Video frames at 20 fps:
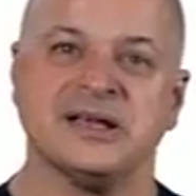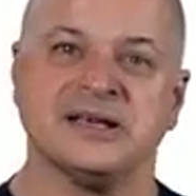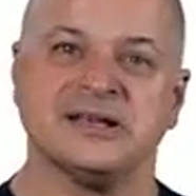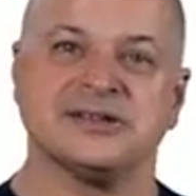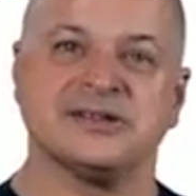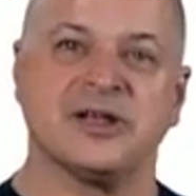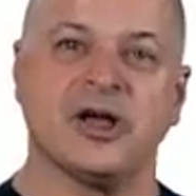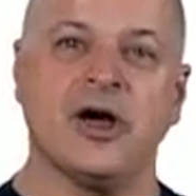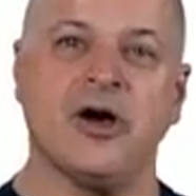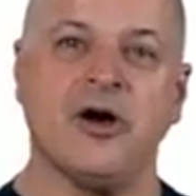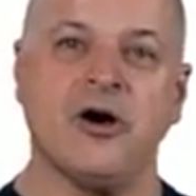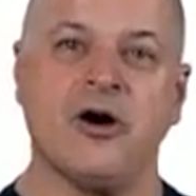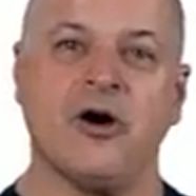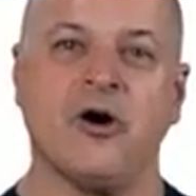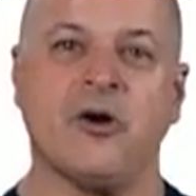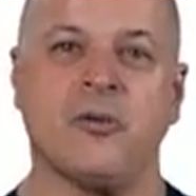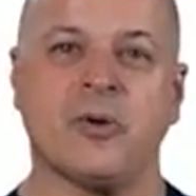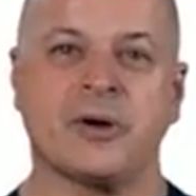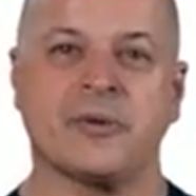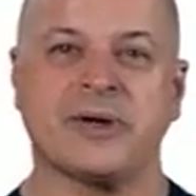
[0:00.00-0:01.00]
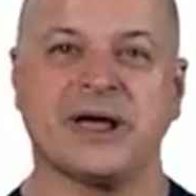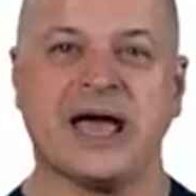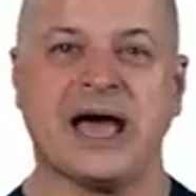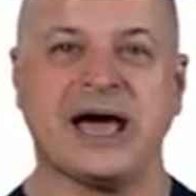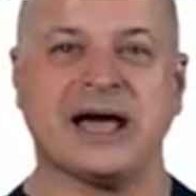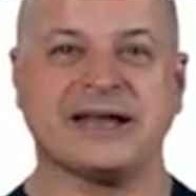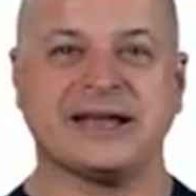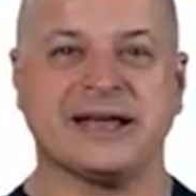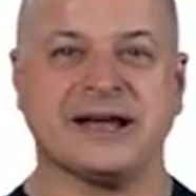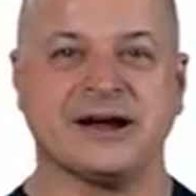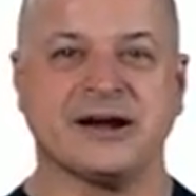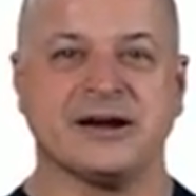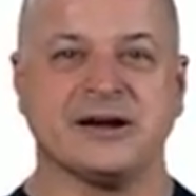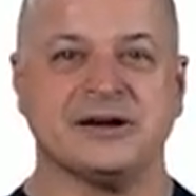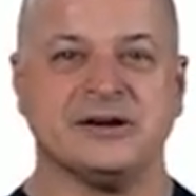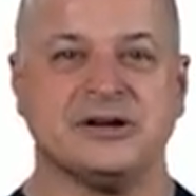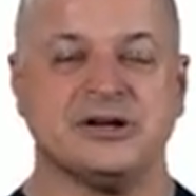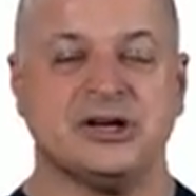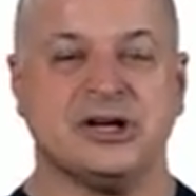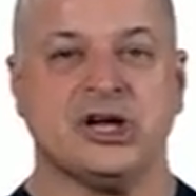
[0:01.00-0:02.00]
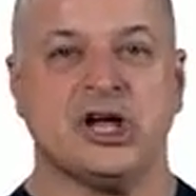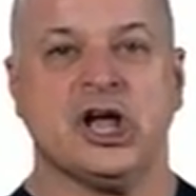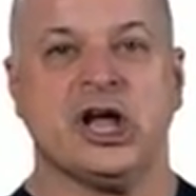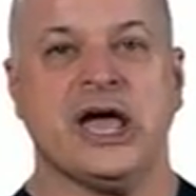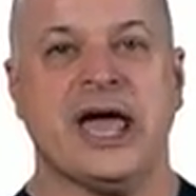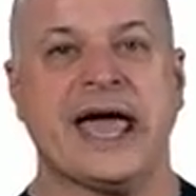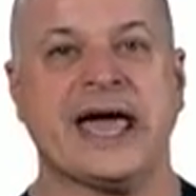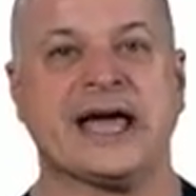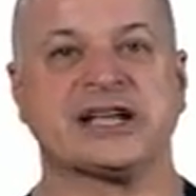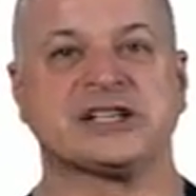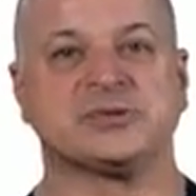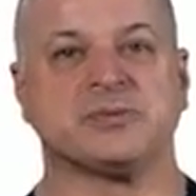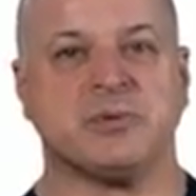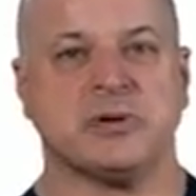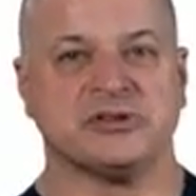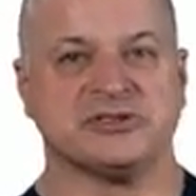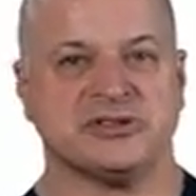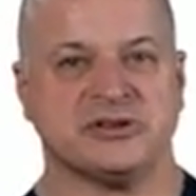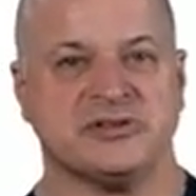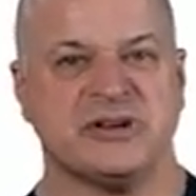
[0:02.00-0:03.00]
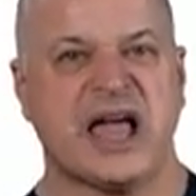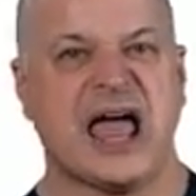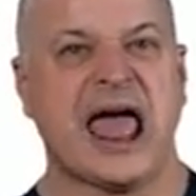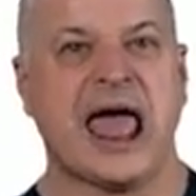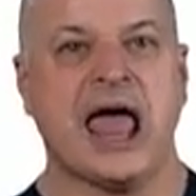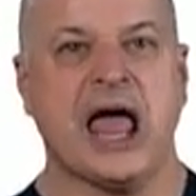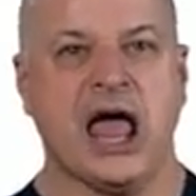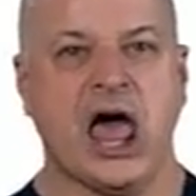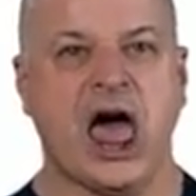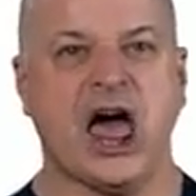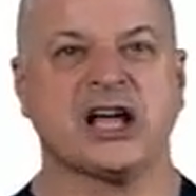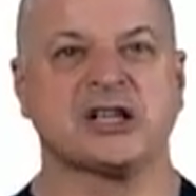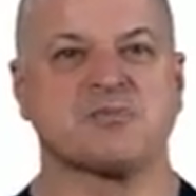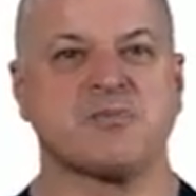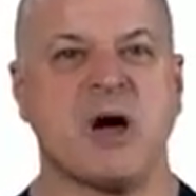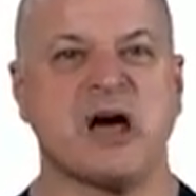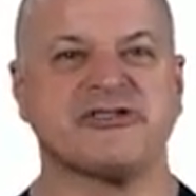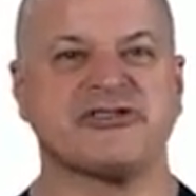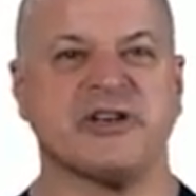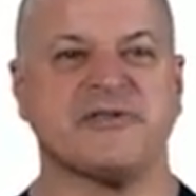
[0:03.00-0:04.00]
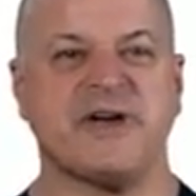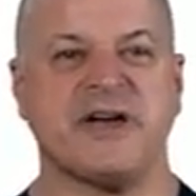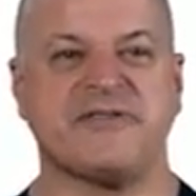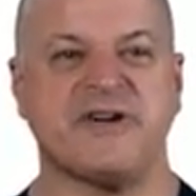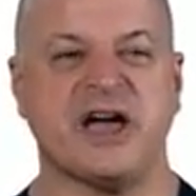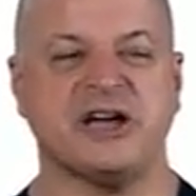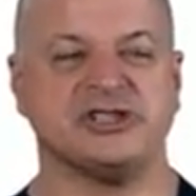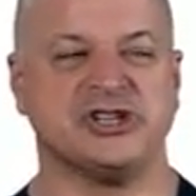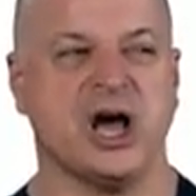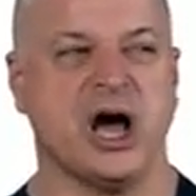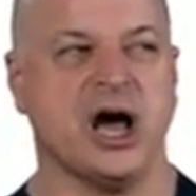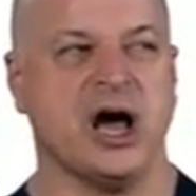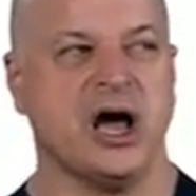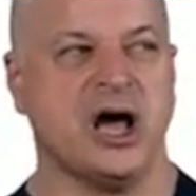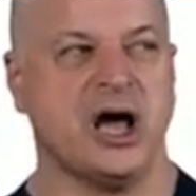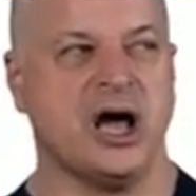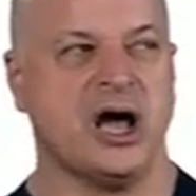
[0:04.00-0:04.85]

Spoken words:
Oh, what do we got here? Expressive aphasia.